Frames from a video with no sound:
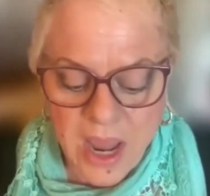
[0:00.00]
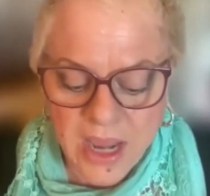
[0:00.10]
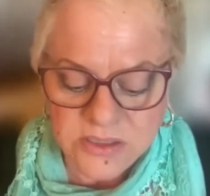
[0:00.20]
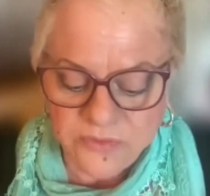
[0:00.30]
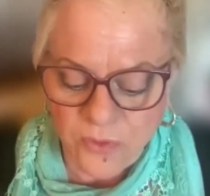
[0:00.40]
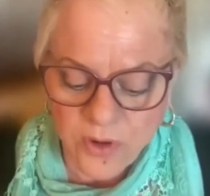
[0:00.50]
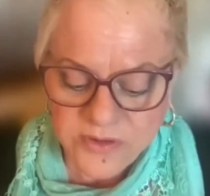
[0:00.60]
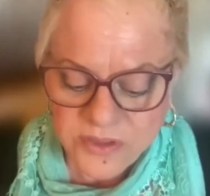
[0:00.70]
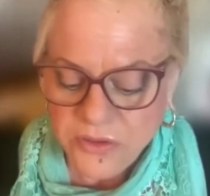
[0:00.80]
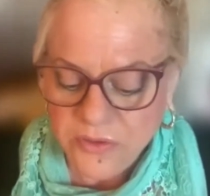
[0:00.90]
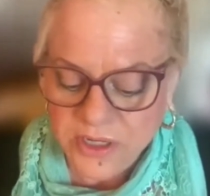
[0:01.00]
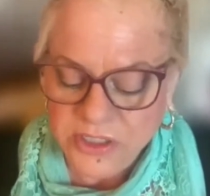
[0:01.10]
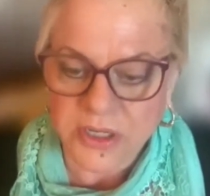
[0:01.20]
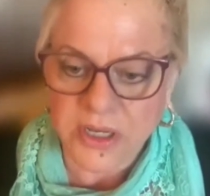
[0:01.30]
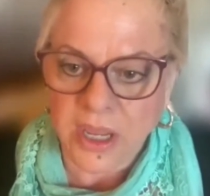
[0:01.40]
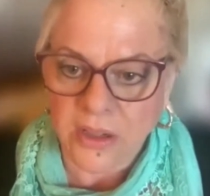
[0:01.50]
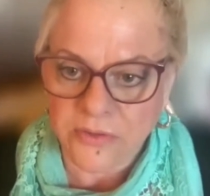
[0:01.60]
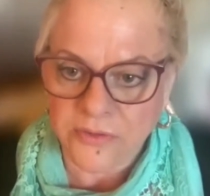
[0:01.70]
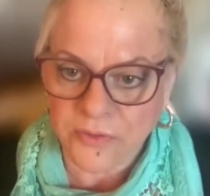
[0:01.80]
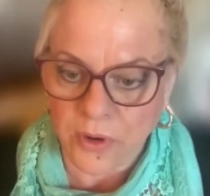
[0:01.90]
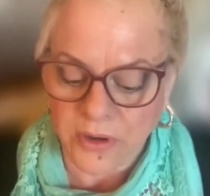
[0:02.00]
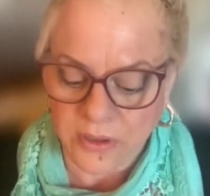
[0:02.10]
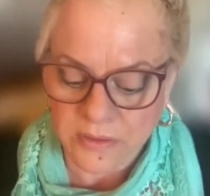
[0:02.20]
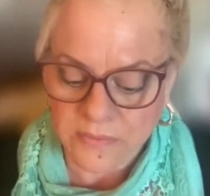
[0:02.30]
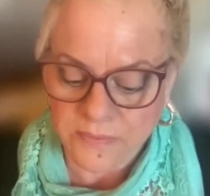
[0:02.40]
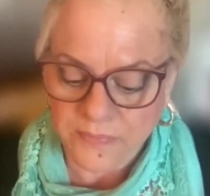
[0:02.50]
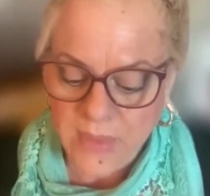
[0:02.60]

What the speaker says: As a fourth generation Californian